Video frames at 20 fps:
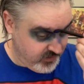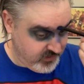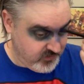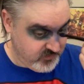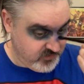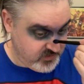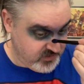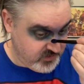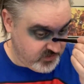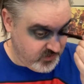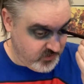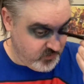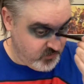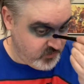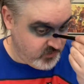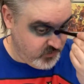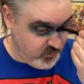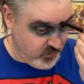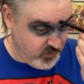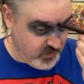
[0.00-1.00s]
I'm going to go
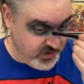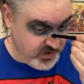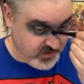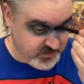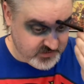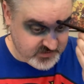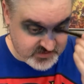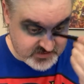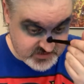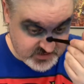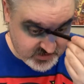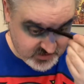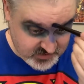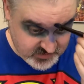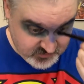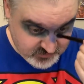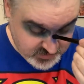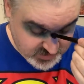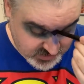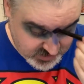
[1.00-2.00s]
across
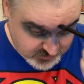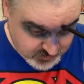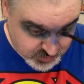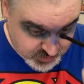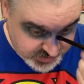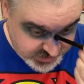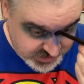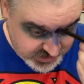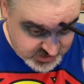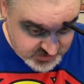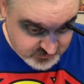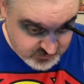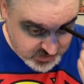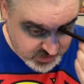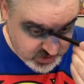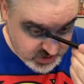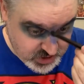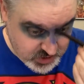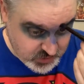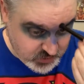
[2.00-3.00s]
my bridge of my
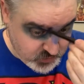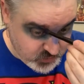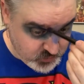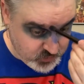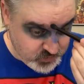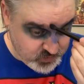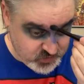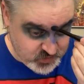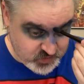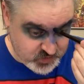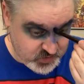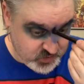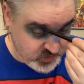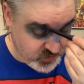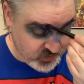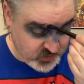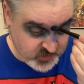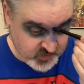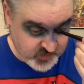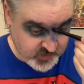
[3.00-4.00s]
nose.
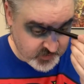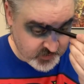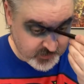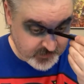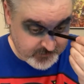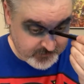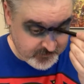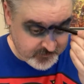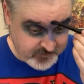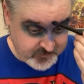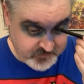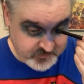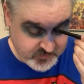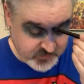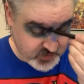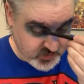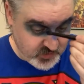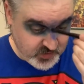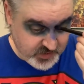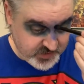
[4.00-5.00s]

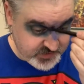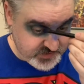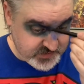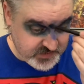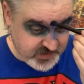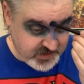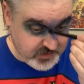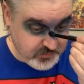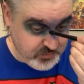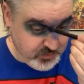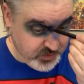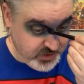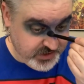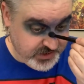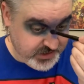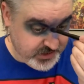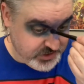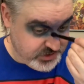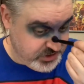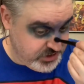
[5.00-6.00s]
Crossing that
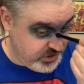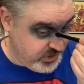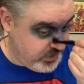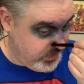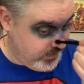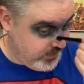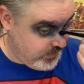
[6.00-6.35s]
bridge.